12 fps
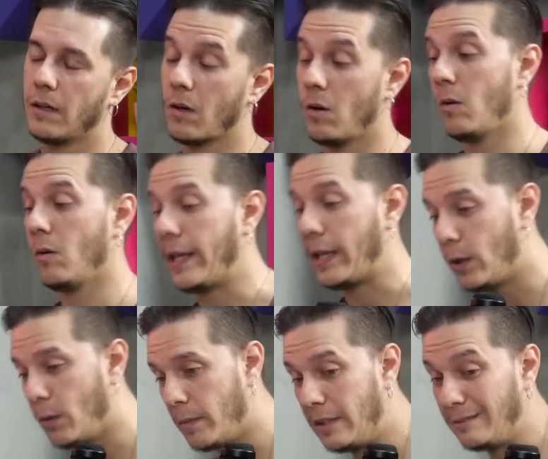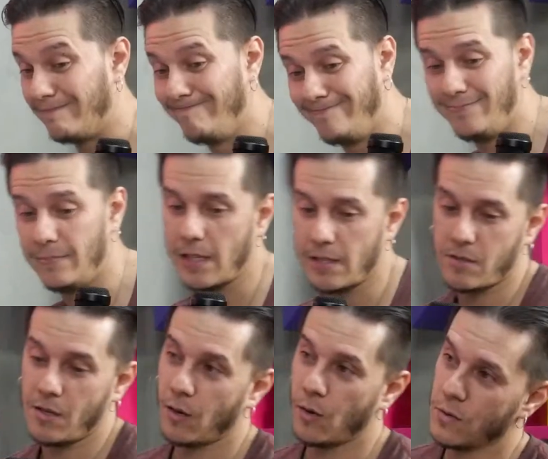Oh, human, let's
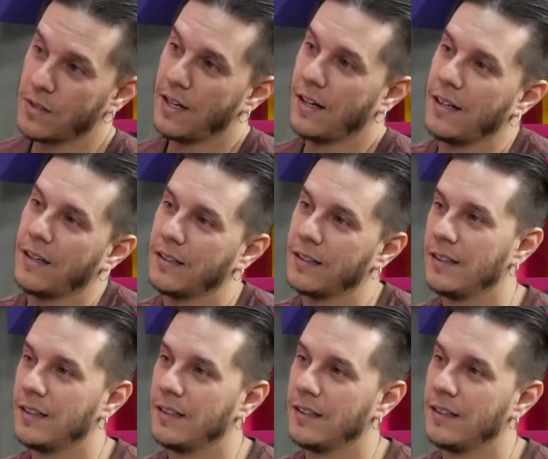not go there.